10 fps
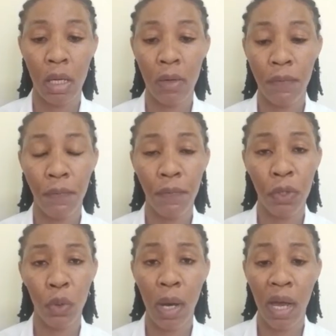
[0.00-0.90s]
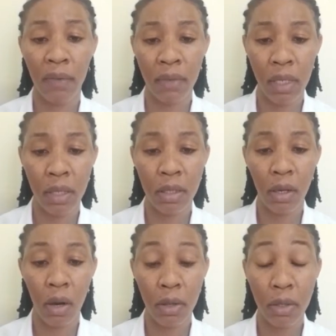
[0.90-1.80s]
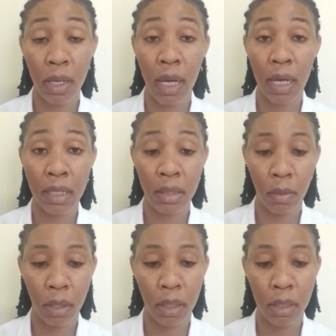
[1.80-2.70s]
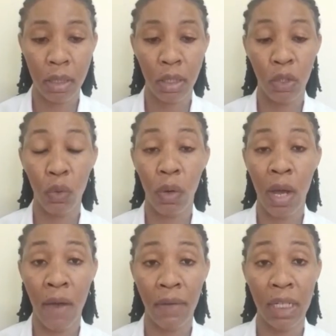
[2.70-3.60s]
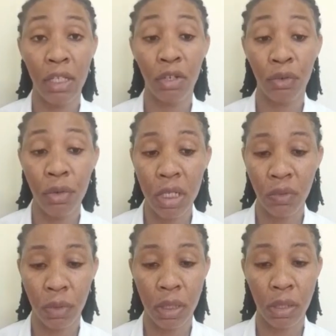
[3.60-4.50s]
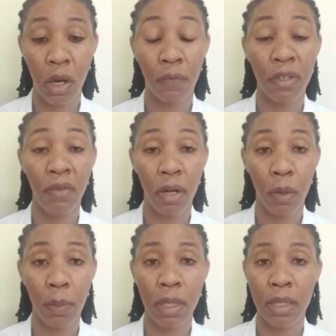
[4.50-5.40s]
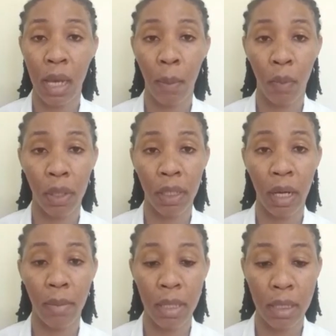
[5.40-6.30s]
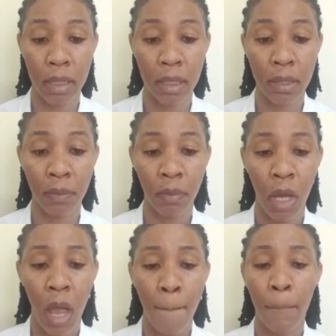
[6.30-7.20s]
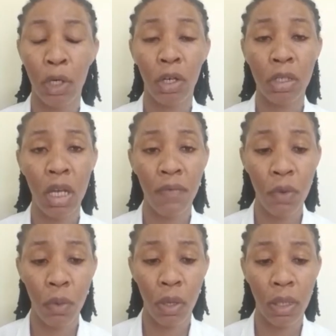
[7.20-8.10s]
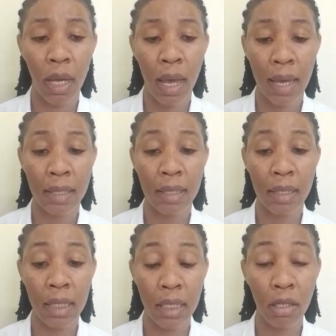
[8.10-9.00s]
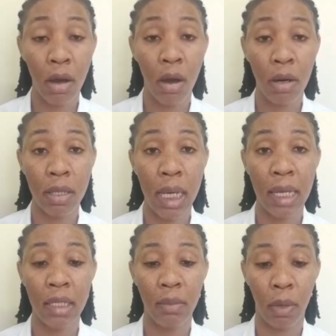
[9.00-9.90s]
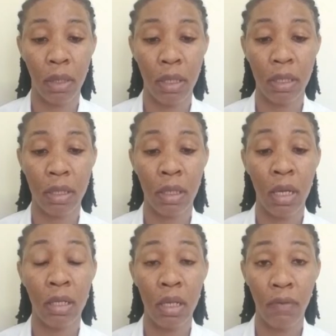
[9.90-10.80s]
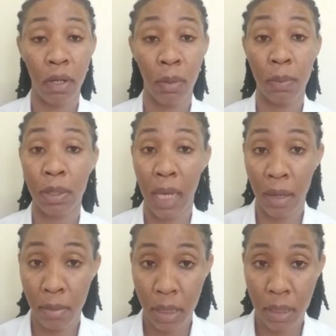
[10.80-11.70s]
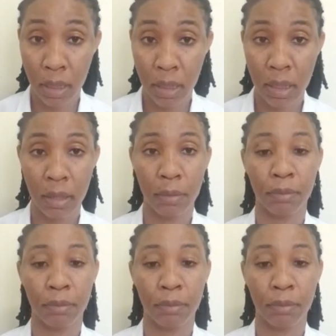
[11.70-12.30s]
If you have these autoantibodies, you have an increased risk of developing type 1 diabetes. But not everyone has these autoantibodies develop diabetes.